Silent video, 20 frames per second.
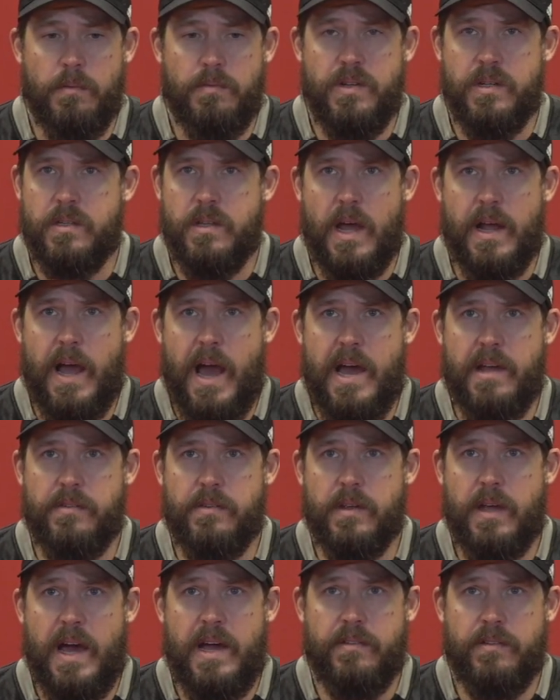Just like
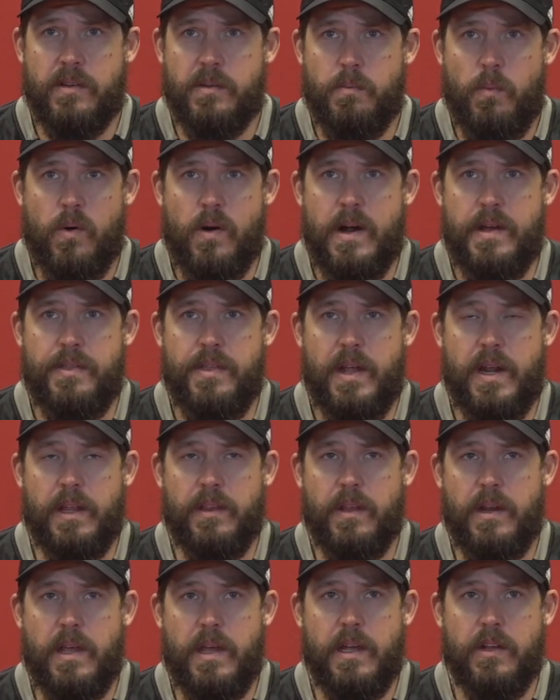Isaac. Isaac's more
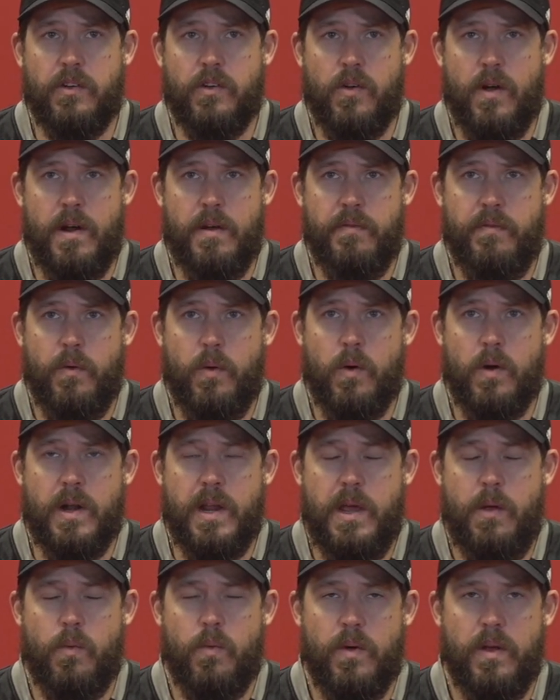athletic than he gets credit for, and
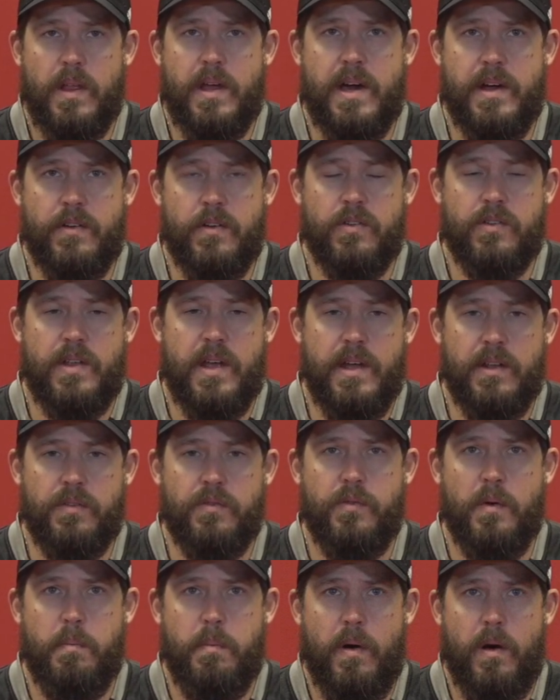he really understands
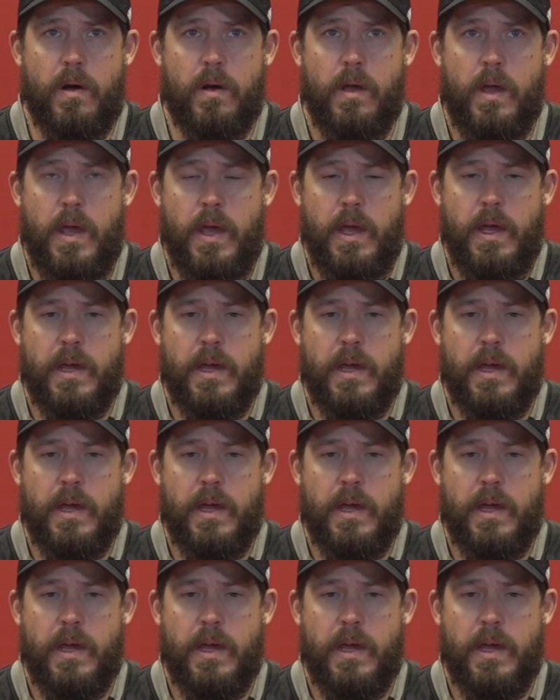football.